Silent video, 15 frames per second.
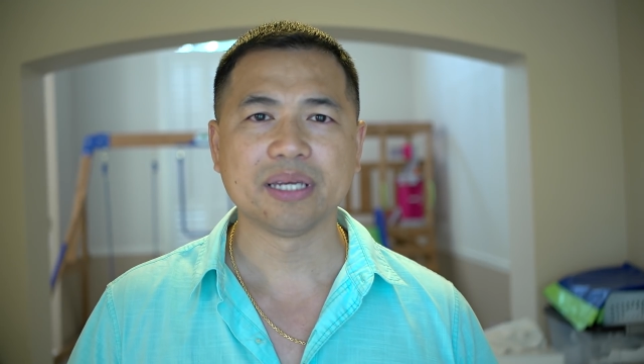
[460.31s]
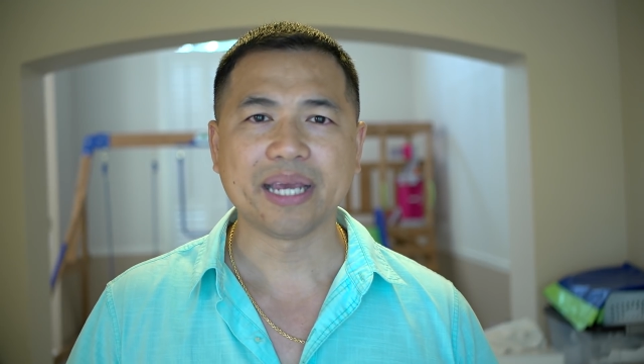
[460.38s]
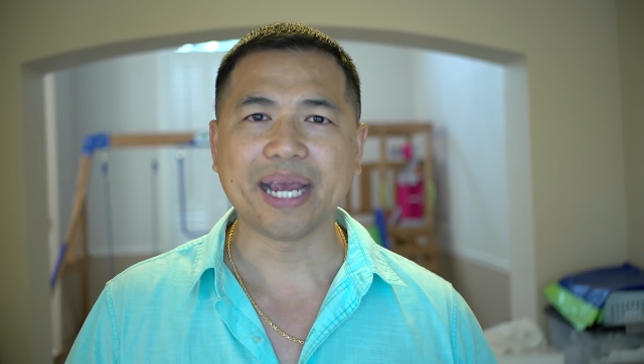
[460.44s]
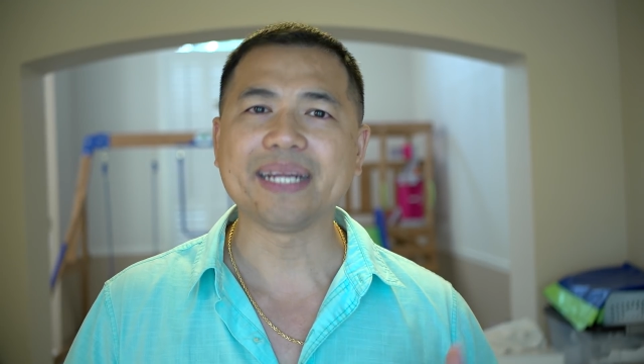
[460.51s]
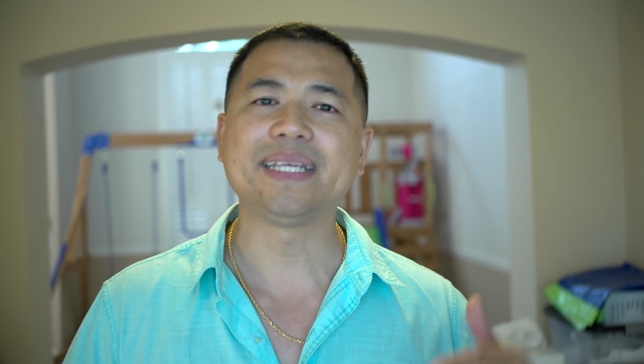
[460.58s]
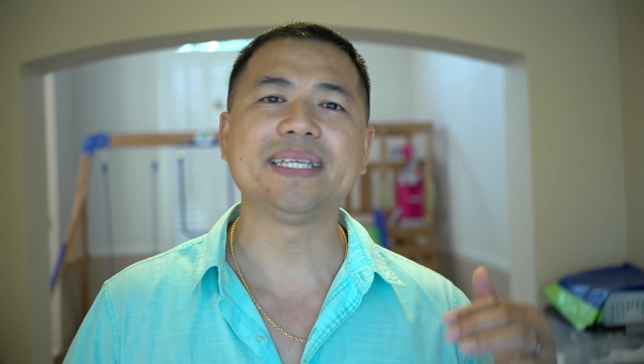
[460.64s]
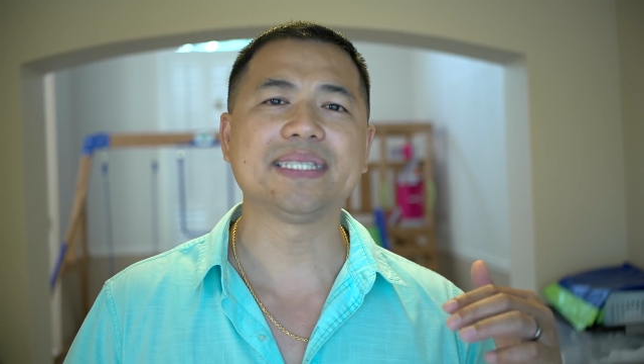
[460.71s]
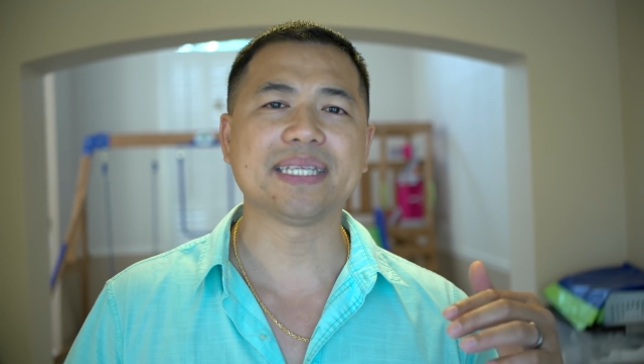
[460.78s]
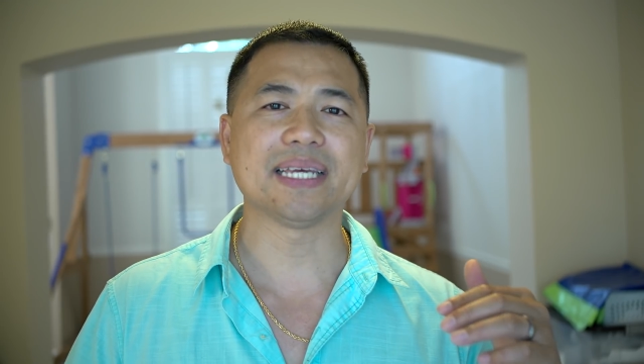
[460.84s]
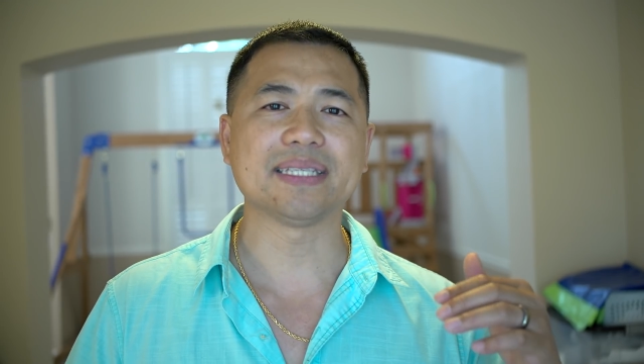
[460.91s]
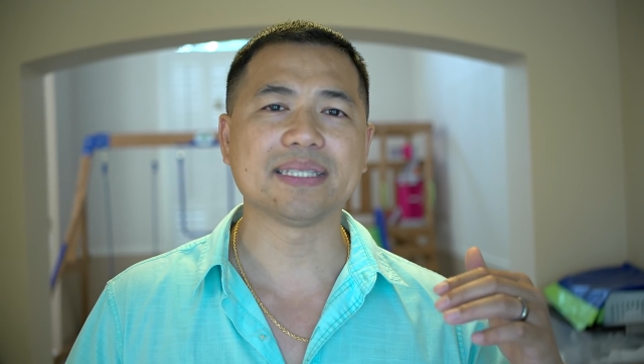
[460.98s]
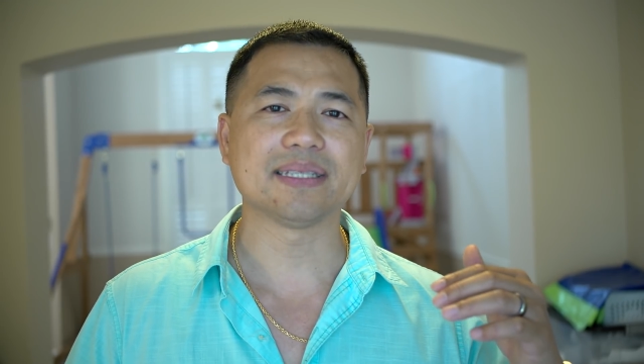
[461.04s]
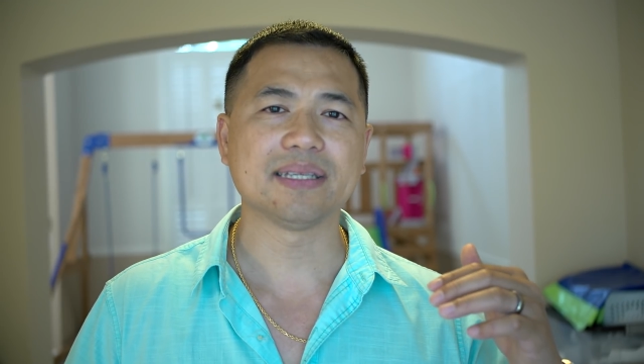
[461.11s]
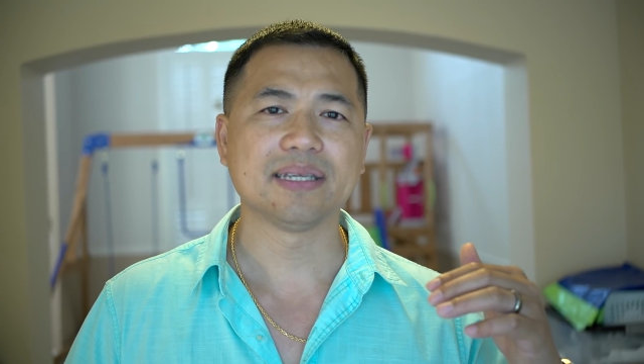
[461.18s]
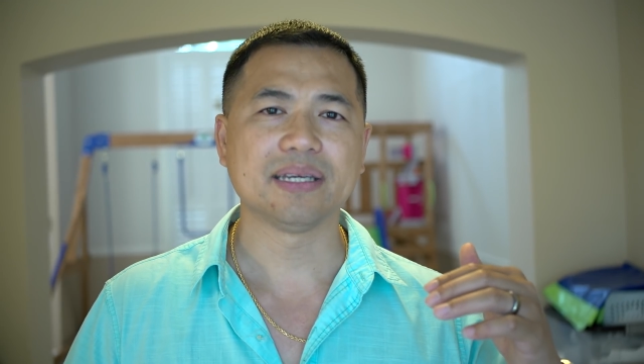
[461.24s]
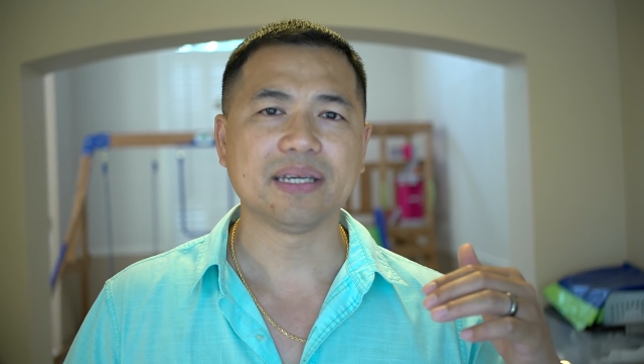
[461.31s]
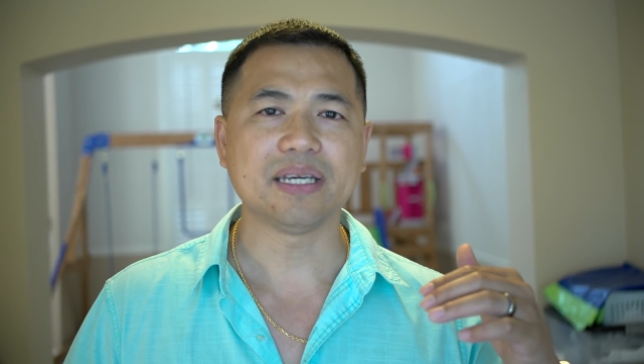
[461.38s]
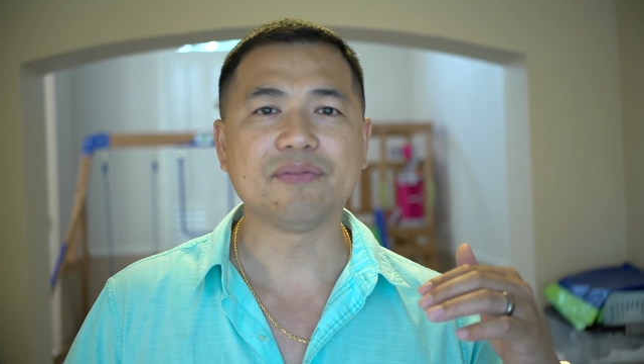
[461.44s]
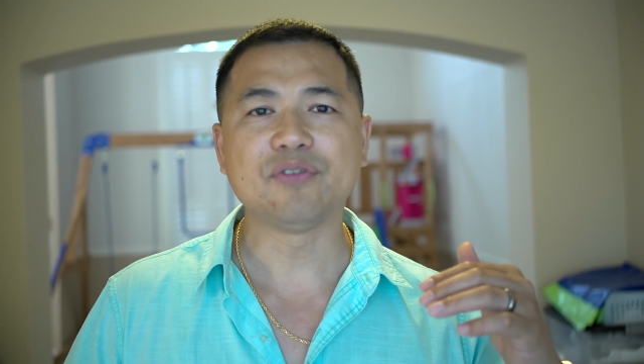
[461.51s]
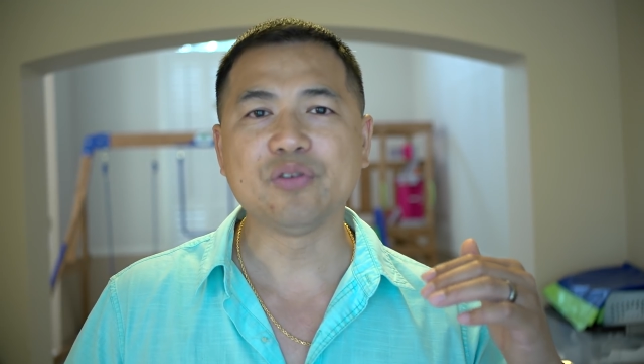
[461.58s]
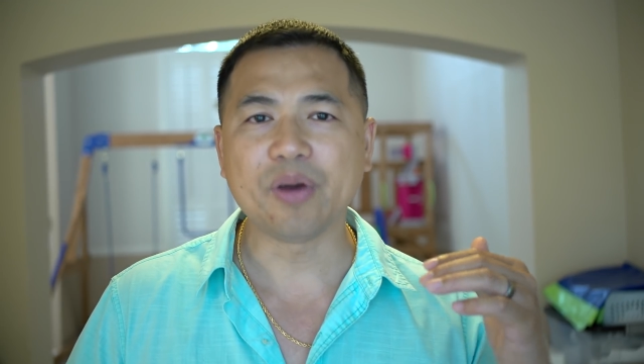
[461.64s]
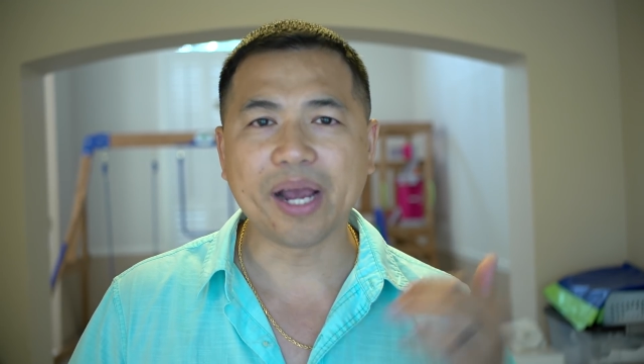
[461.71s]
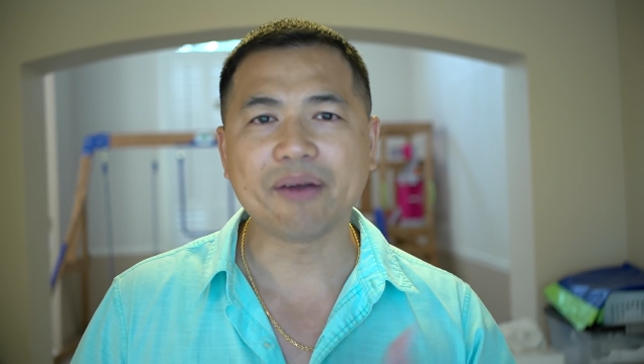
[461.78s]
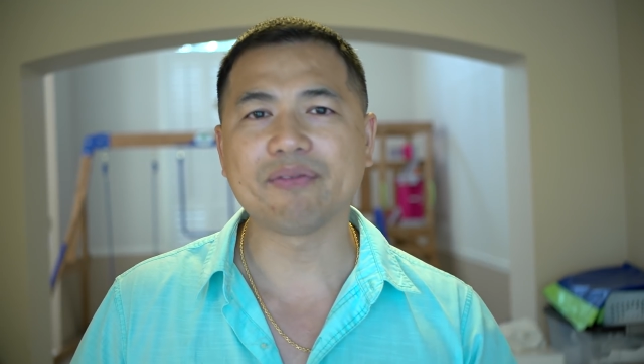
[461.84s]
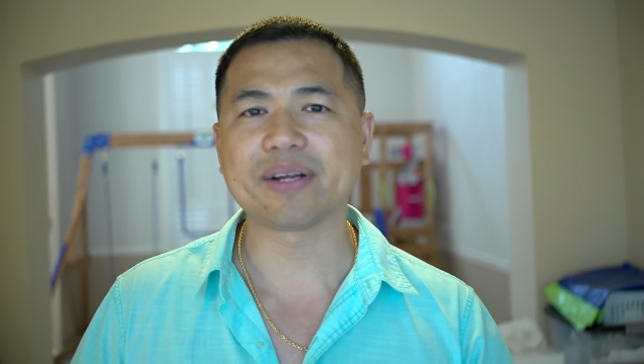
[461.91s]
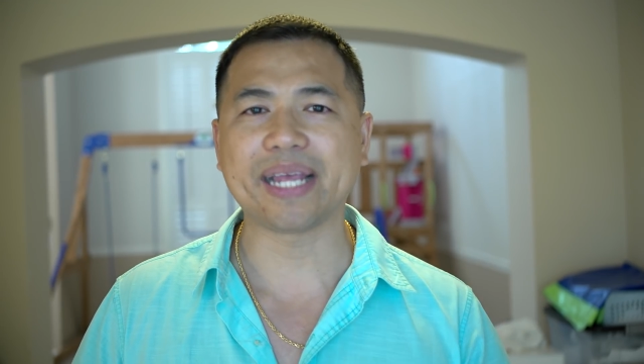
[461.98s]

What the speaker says: And he says, if you ever